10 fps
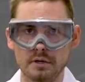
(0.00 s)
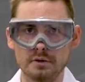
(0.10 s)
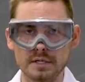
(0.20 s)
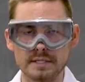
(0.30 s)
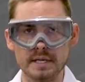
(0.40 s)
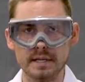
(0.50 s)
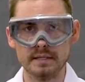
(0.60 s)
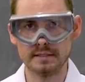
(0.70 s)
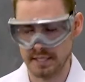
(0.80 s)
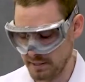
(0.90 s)
You can
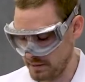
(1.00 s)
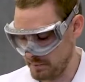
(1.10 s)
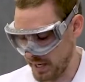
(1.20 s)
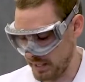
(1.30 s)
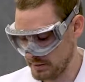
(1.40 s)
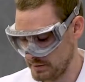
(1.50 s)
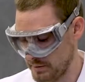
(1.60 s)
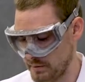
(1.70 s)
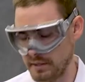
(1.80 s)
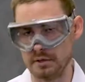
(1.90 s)
then take the mass
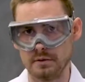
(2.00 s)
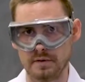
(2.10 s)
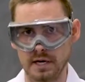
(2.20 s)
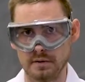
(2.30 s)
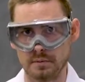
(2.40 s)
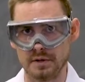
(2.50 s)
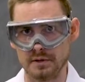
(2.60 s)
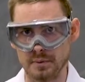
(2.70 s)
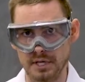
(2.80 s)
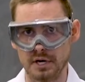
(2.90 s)
that you have gotten with
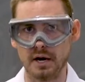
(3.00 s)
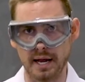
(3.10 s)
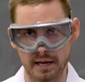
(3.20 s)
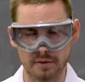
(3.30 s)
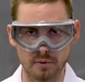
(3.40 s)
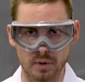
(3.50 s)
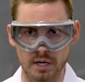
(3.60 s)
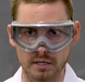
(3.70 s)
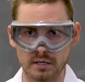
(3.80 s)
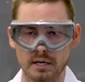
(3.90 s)
the beaker and the
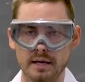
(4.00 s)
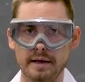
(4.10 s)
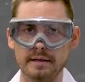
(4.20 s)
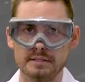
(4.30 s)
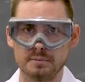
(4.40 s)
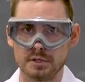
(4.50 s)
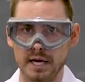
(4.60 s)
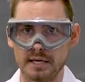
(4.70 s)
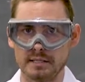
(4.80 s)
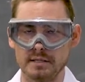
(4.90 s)
water and
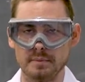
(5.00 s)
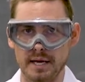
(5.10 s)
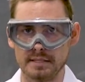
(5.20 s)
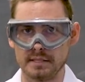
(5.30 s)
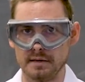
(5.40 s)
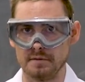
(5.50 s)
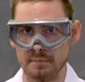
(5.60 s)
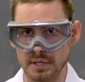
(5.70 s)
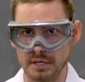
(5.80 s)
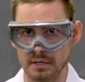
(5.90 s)
subtract the mass of the
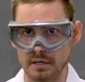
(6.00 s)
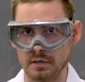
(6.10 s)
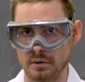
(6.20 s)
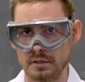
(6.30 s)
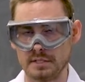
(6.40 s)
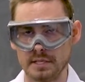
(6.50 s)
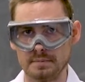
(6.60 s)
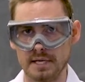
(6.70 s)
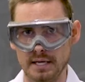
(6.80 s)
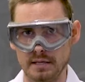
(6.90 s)
beaker in order to
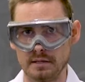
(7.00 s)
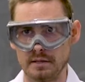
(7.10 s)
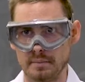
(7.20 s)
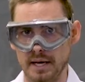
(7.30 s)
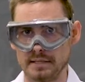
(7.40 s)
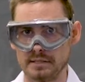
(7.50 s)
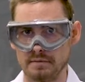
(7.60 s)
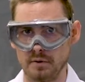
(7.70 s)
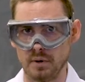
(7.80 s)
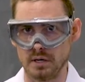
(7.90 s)
obtain the mass
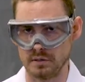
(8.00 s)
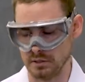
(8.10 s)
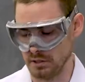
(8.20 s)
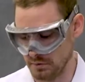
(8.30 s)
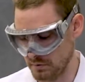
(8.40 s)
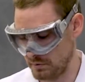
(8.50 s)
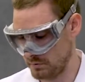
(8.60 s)
of the water alone.